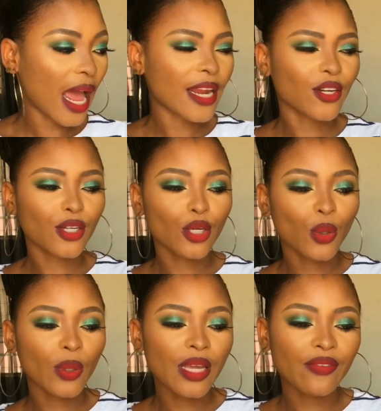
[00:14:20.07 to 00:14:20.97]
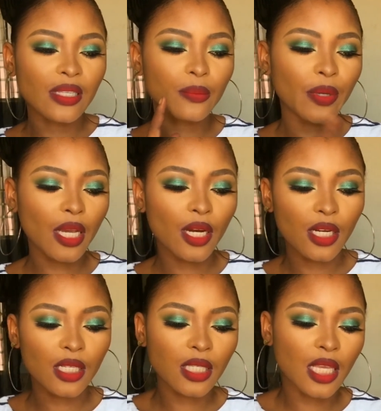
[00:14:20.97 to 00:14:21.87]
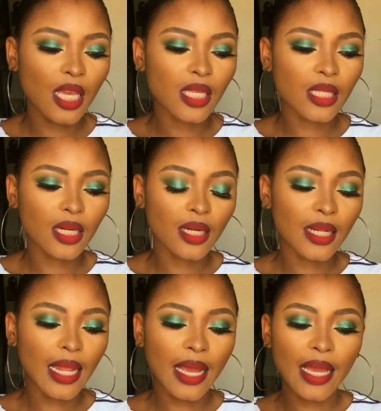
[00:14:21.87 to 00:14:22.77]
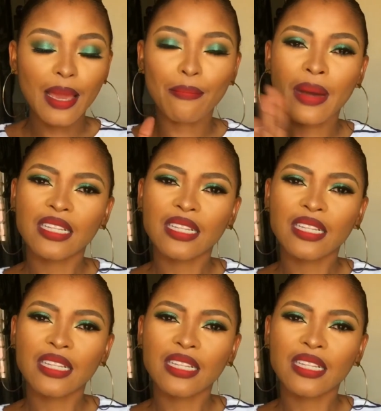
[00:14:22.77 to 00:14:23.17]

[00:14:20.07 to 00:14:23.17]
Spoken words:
I don't know if it's because it's like a matte